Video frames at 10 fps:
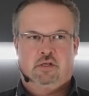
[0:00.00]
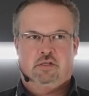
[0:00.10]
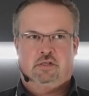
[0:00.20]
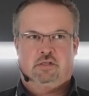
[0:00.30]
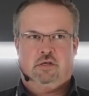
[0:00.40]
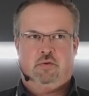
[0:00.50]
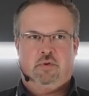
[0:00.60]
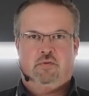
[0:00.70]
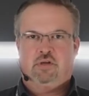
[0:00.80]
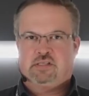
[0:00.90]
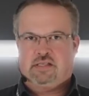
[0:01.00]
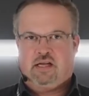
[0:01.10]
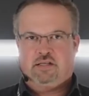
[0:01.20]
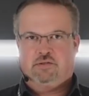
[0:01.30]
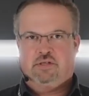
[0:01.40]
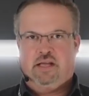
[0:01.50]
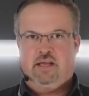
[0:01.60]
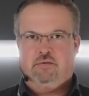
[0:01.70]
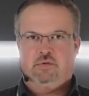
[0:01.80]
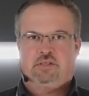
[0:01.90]
So we will start
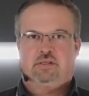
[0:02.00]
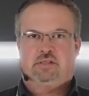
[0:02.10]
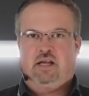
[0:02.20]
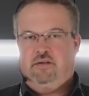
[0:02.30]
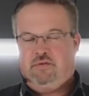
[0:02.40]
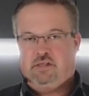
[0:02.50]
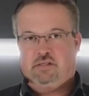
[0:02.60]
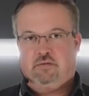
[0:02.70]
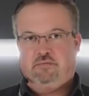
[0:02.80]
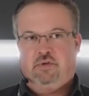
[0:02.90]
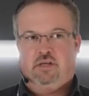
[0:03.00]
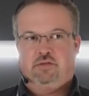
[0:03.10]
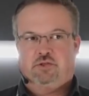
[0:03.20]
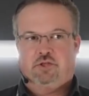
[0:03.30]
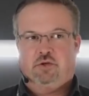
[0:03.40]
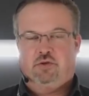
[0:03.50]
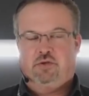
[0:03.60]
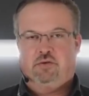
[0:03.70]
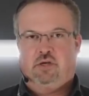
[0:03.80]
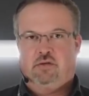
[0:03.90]
today with the Cyfex software to show
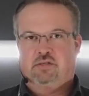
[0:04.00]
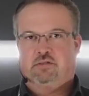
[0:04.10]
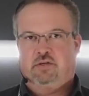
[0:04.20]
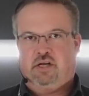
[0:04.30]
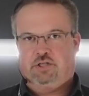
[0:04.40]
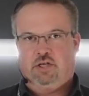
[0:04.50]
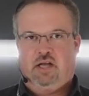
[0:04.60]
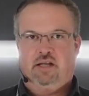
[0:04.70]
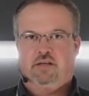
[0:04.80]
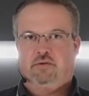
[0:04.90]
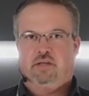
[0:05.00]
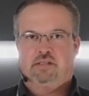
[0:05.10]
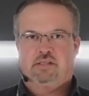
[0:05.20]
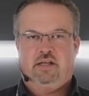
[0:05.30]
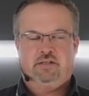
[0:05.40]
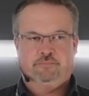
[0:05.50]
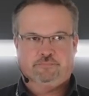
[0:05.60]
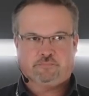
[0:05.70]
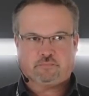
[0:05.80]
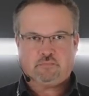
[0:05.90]
you how the crush line you can set.
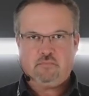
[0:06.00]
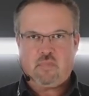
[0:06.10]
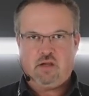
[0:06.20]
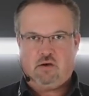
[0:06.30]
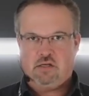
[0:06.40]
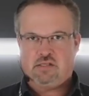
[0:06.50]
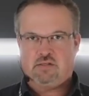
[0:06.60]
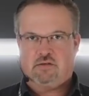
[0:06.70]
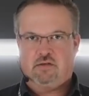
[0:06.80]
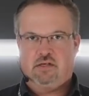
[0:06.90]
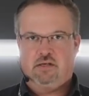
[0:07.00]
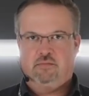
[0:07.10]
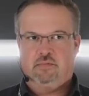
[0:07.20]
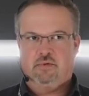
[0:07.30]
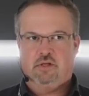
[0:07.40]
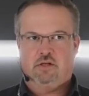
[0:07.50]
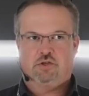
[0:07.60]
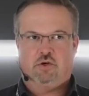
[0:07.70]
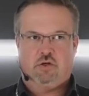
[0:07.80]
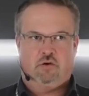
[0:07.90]
Also, a
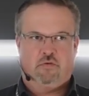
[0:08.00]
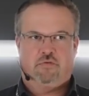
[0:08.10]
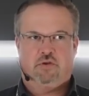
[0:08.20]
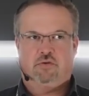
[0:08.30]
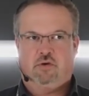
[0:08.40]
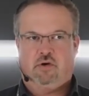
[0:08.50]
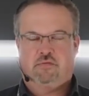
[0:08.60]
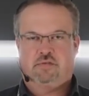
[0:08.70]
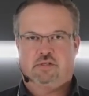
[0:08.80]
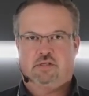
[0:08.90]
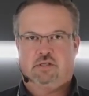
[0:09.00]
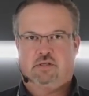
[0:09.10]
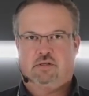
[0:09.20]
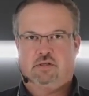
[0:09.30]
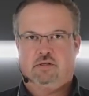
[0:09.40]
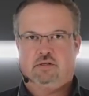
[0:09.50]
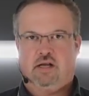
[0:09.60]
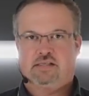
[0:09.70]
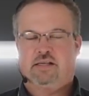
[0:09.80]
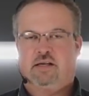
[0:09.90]
short overview of the
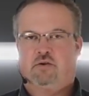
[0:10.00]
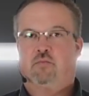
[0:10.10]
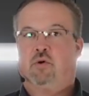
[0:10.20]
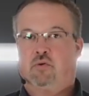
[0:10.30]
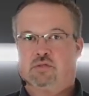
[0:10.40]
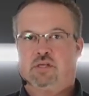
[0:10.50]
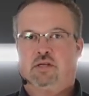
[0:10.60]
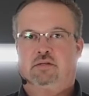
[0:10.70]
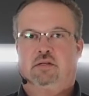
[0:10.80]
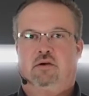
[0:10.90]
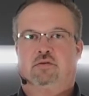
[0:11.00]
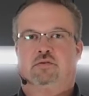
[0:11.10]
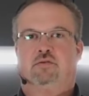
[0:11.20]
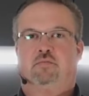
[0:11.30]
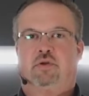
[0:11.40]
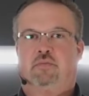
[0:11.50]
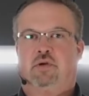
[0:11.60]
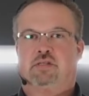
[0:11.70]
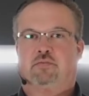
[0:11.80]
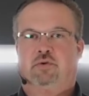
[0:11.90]
Asiga Composer, how to
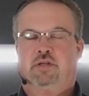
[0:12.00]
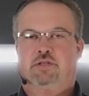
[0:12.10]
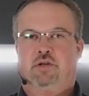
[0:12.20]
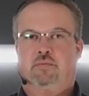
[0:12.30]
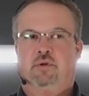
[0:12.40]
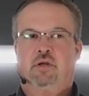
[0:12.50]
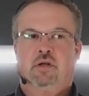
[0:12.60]
prepare the print job,